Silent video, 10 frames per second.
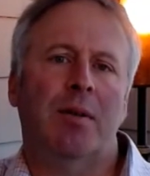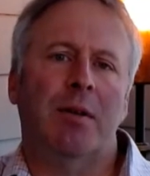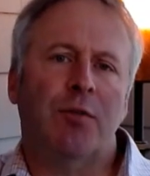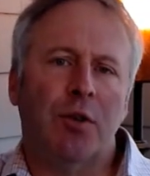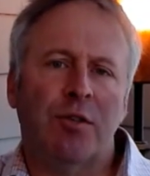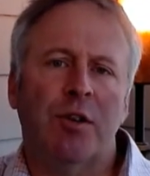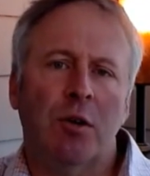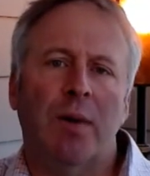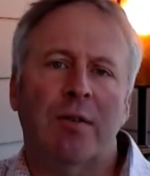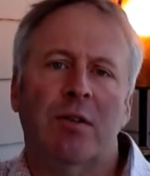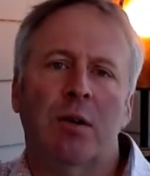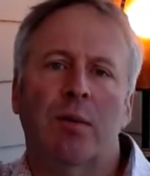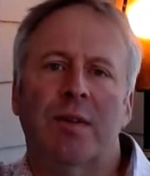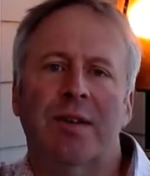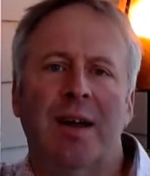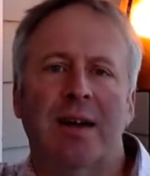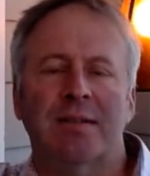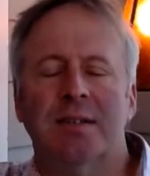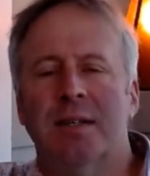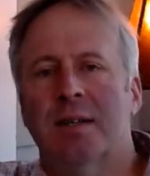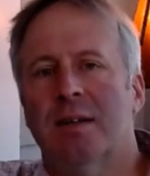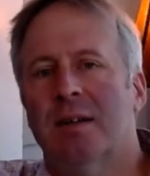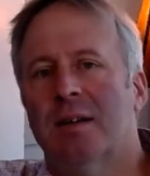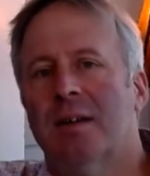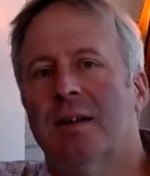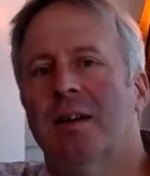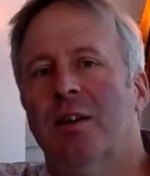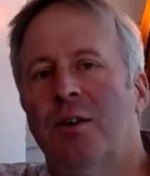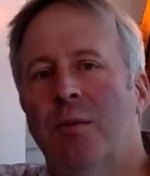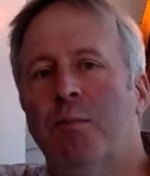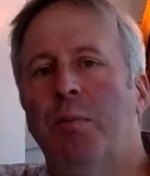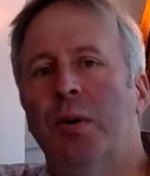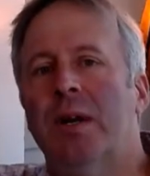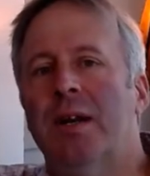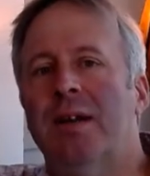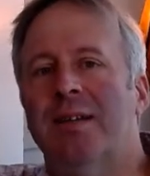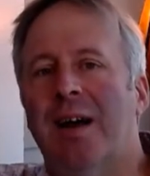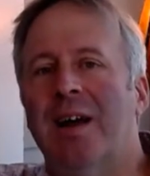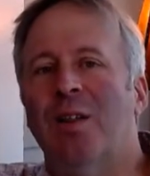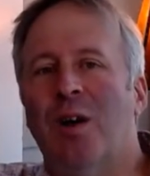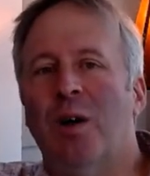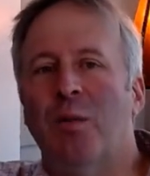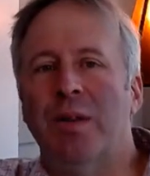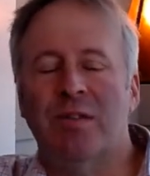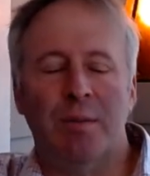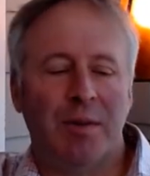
and if you're still wrestling with the text, put it in dialogue with some of the